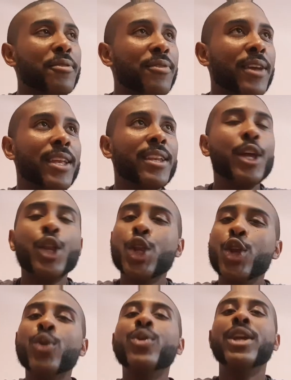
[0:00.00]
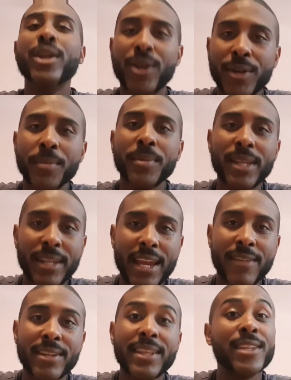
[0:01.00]
Finn knew he couldn't beat
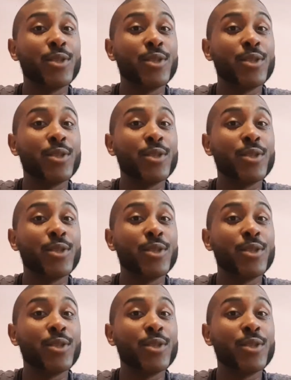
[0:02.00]
Kevin.